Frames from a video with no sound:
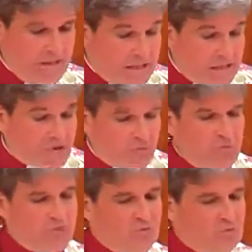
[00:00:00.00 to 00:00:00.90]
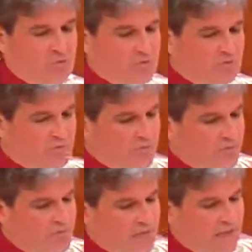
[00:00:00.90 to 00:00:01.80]
Each ritual
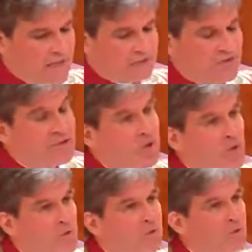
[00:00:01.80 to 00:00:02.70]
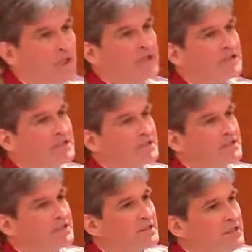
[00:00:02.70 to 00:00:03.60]
has its own
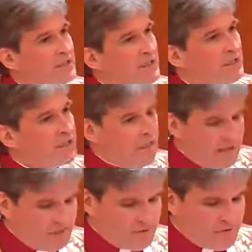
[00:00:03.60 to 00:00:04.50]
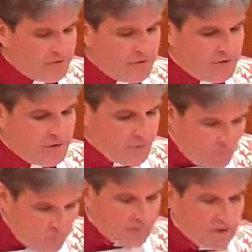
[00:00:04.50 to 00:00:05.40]
blessed encounter
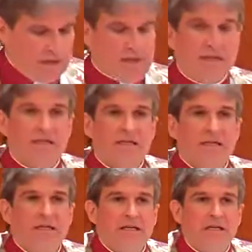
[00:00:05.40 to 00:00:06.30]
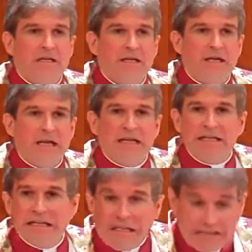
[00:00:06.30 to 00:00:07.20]
with God,
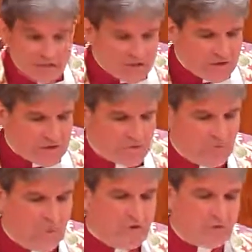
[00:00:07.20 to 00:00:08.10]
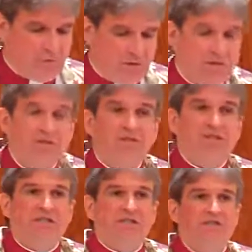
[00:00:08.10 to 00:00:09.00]
and each ritual
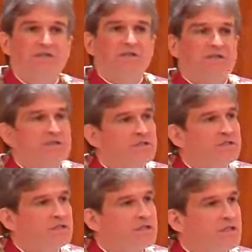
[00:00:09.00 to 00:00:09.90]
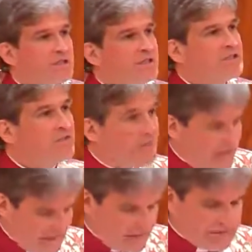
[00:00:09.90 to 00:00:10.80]
achieves its
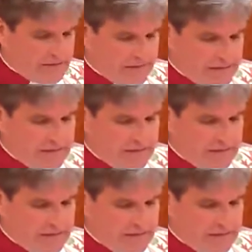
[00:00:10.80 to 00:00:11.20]
effects.